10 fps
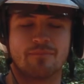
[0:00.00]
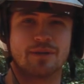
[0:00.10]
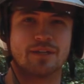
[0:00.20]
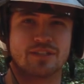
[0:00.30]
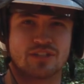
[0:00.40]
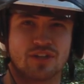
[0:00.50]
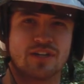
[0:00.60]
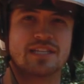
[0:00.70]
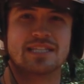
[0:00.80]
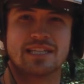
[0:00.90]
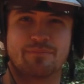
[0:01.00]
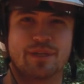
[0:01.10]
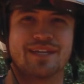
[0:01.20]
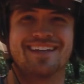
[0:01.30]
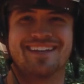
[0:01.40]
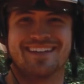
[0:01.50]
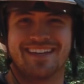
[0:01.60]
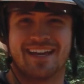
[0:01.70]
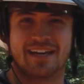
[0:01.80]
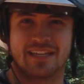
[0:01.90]
but it started slipping
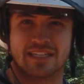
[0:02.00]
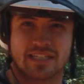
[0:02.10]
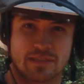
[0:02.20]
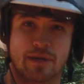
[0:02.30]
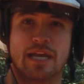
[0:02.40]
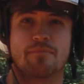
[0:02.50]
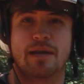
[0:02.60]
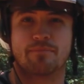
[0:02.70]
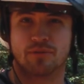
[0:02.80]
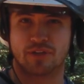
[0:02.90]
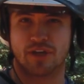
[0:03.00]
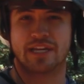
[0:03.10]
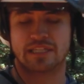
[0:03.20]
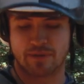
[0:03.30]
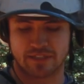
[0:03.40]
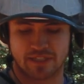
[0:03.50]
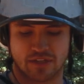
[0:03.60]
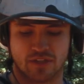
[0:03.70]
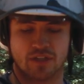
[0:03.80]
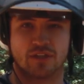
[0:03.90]
uh, despite my pulling on it as best
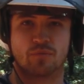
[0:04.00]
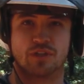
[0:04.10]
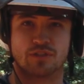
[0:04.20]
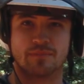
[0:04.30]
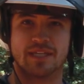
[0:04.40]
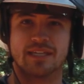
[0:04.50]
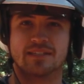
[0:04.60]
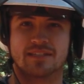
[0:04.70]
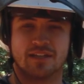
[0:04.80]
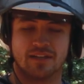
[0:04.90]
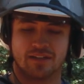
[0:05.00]
I could, which means